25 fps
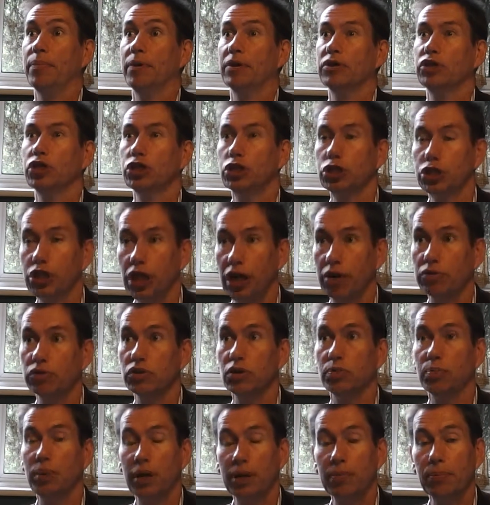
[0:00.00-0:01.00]
just shows
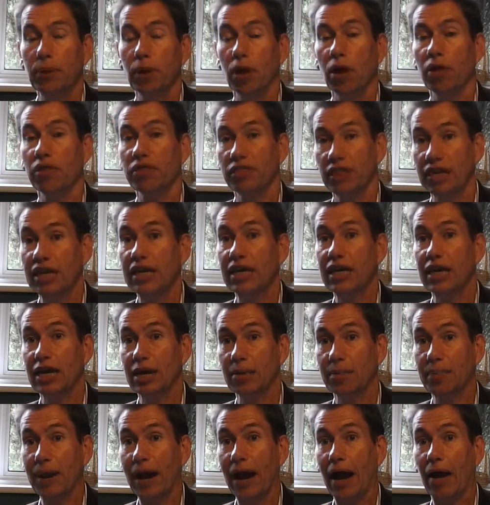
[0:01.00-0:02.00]
that people are thinking
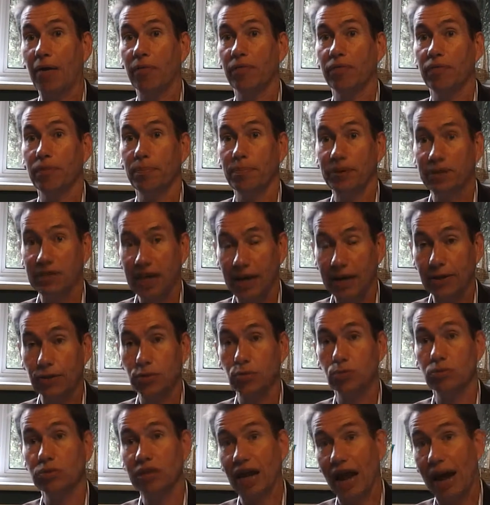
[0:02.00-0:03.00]
about the
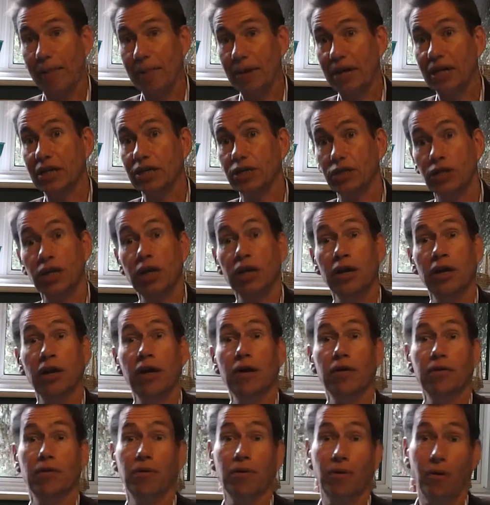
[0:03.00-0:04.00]
potential damage
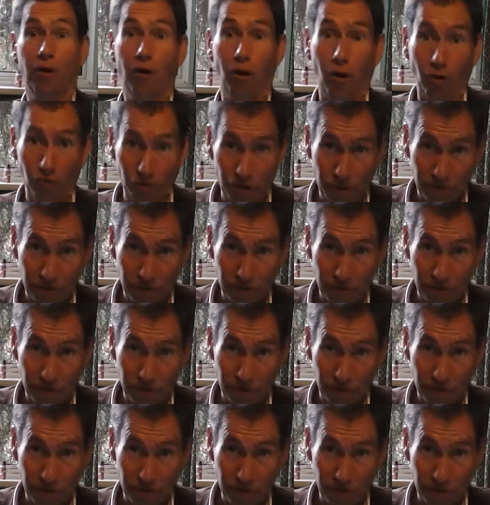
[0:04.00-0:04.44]
on the